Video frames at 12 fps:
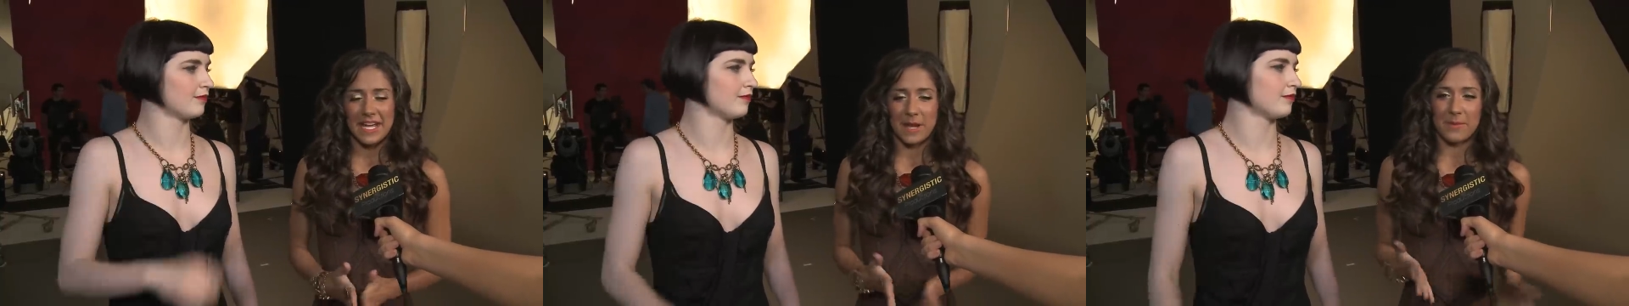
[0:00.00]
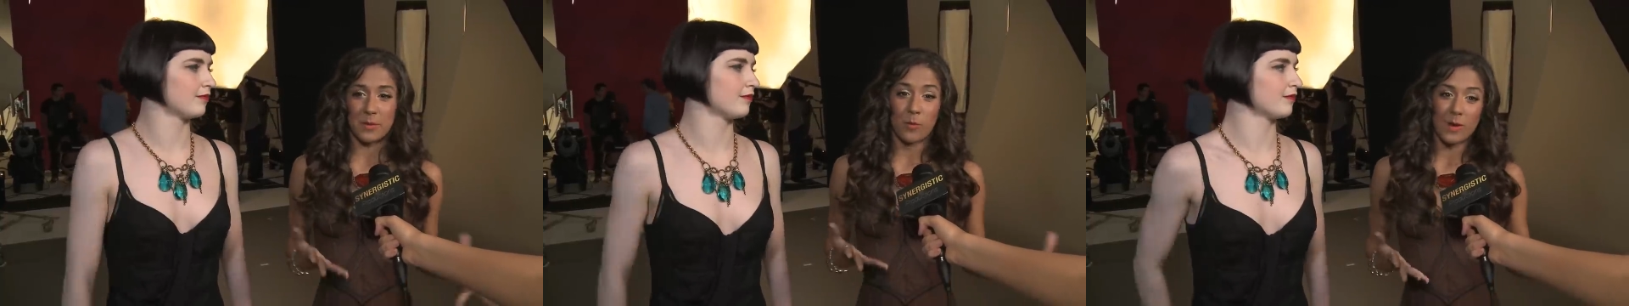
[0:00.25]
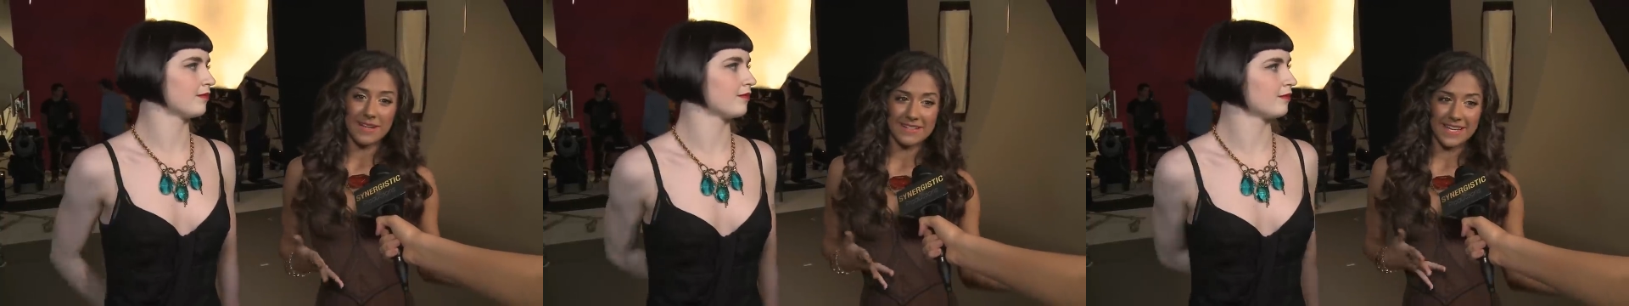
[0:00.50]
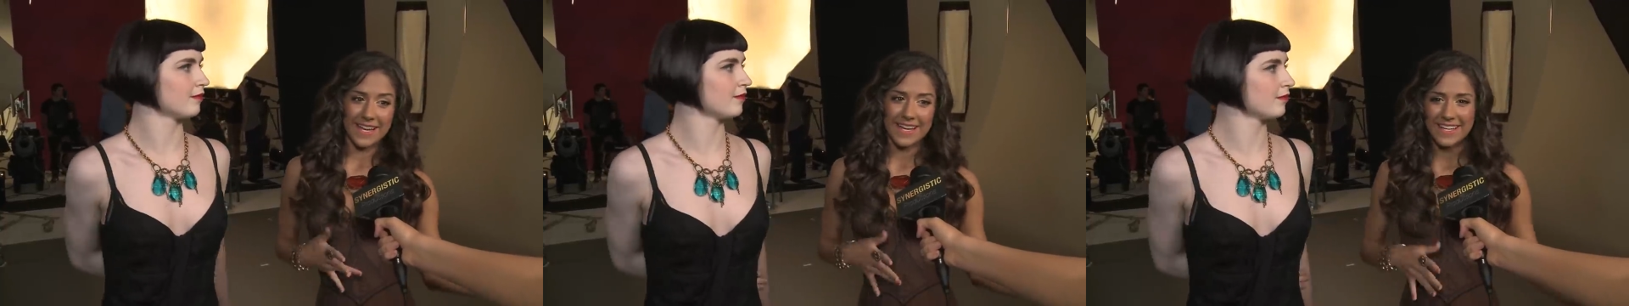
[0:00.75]
Speaker 1: I mean, one
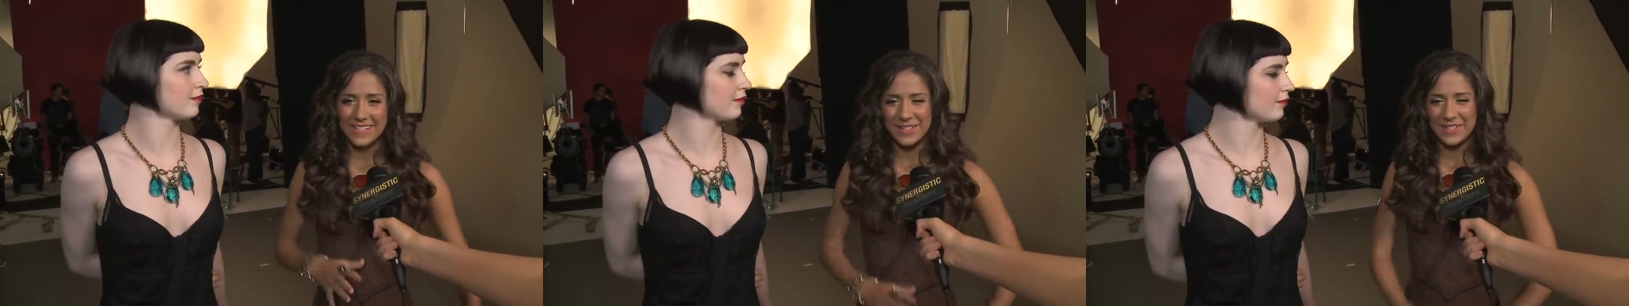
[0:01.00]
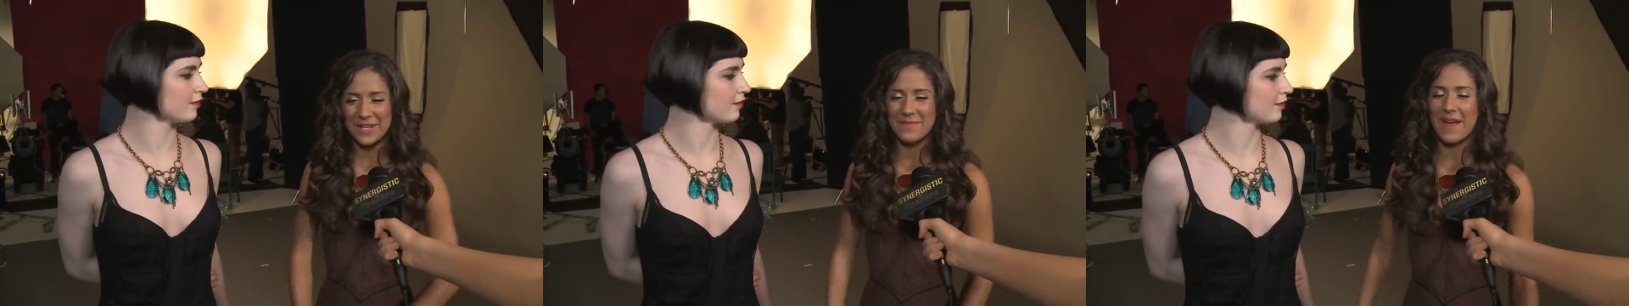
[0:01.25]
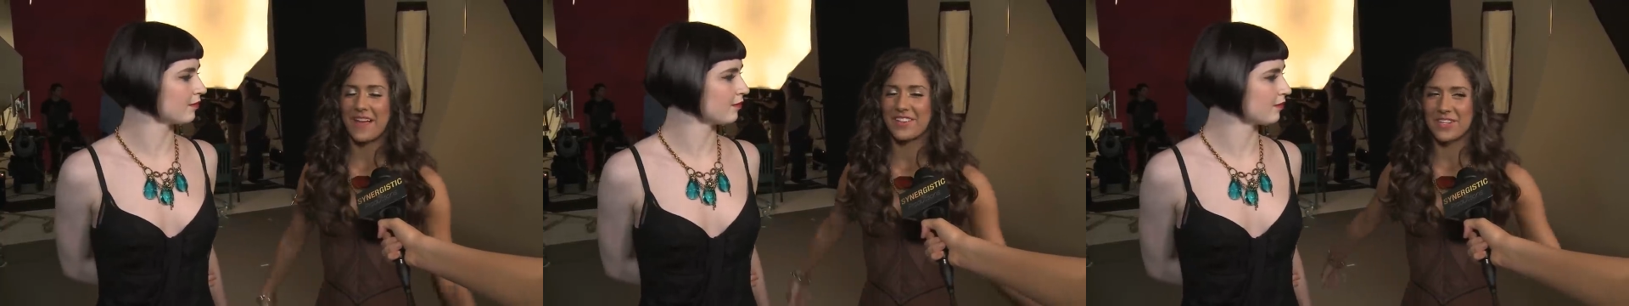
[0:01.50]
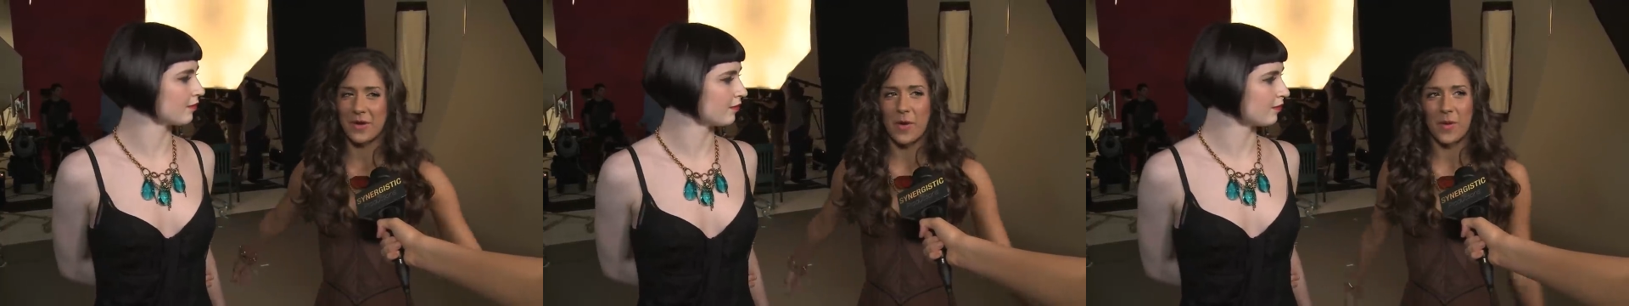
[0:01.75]
day, you could
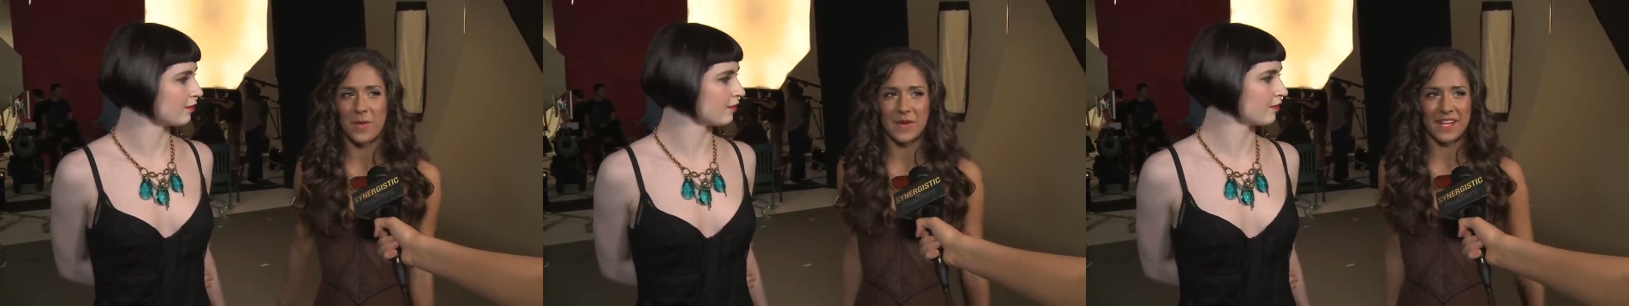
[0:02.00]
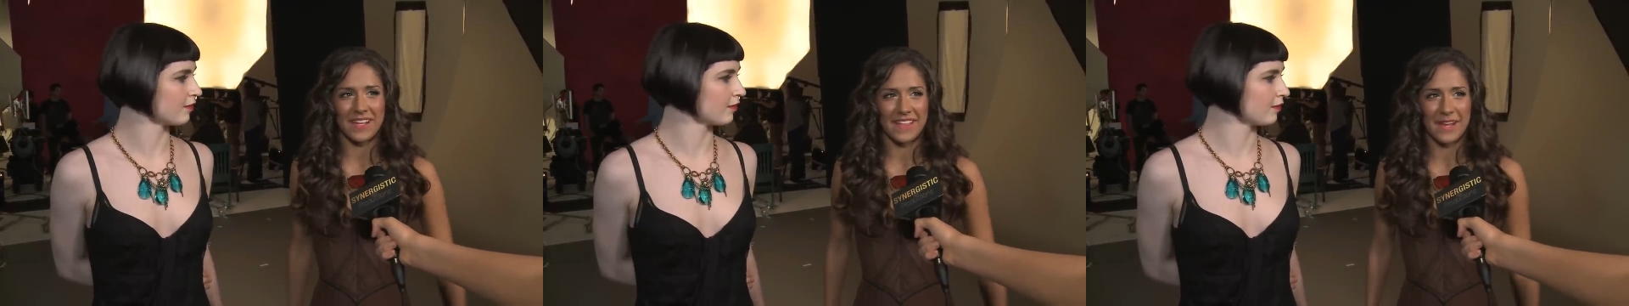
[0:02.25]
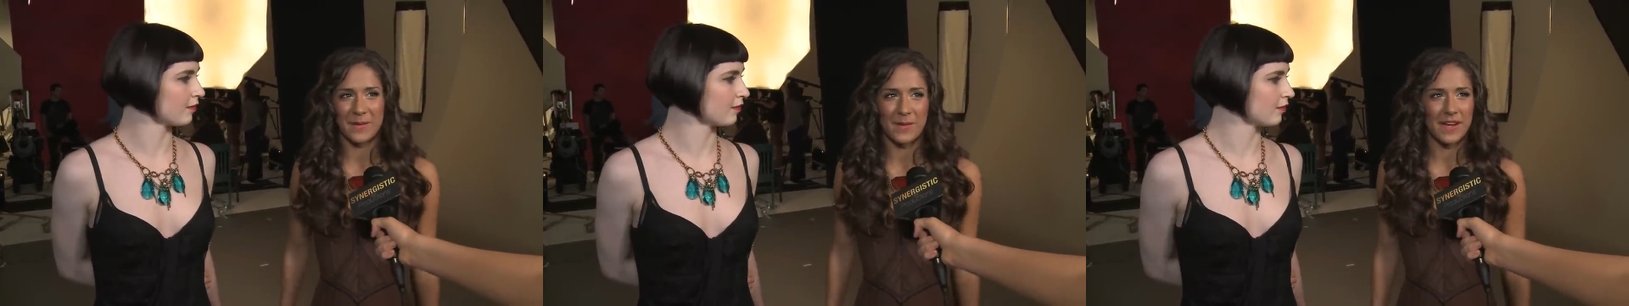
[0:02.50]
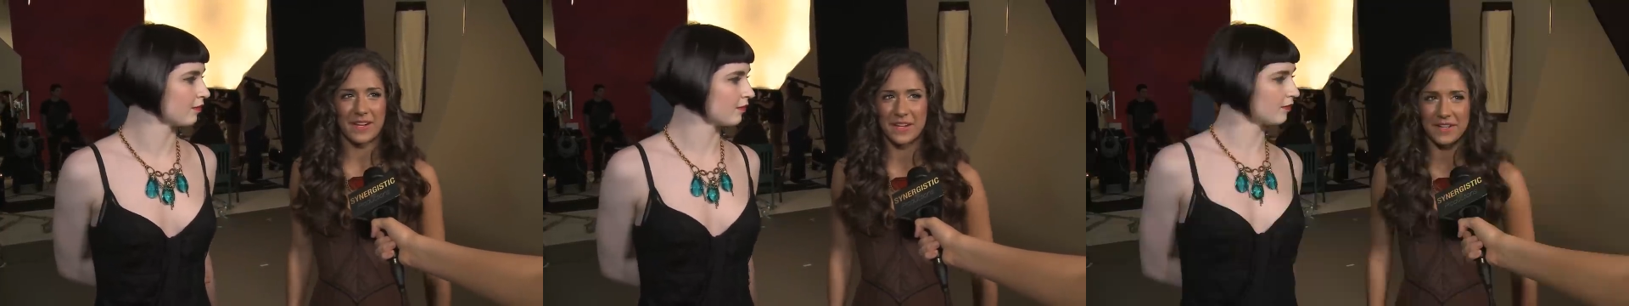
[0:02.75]
imagine a whole week, like
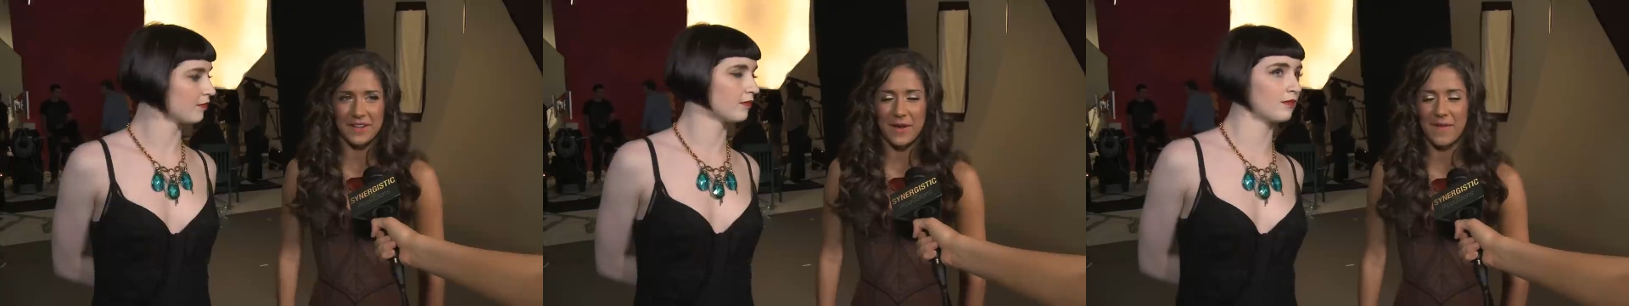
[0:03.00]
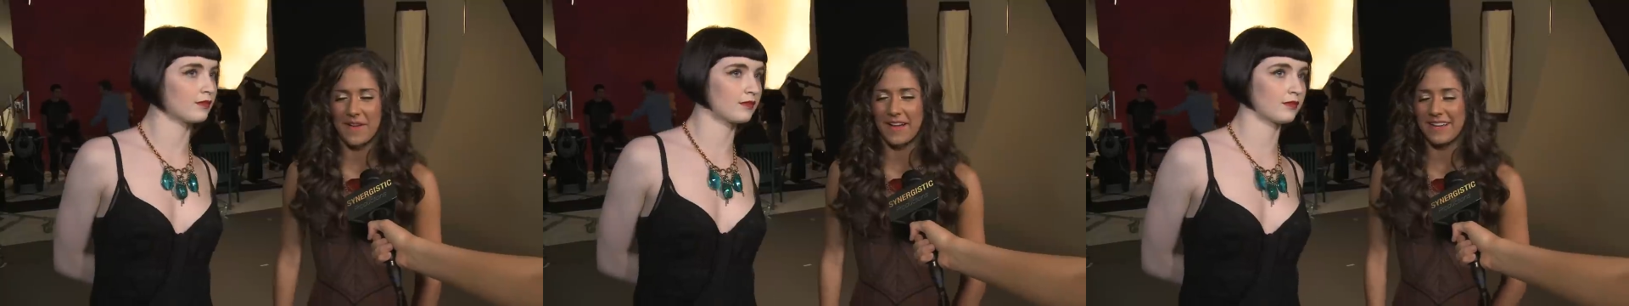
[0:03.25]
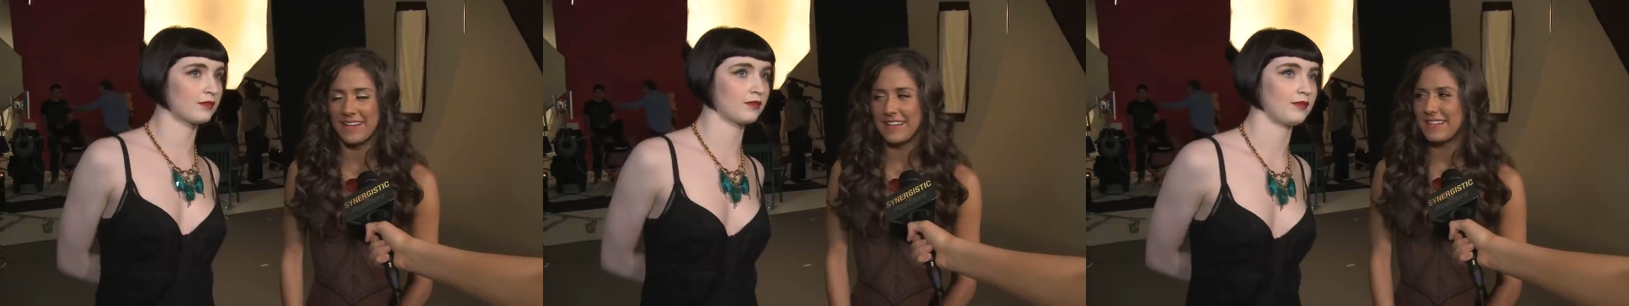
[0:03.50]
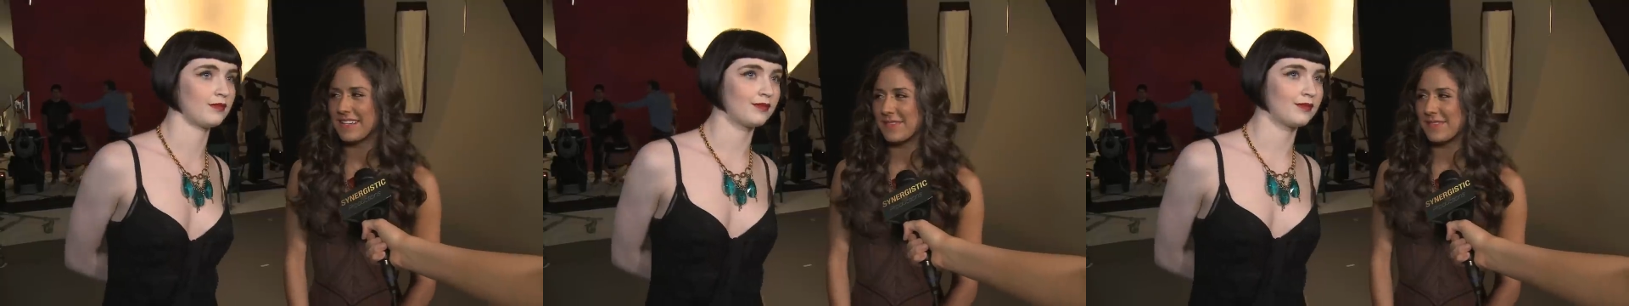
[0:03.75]
what could go on.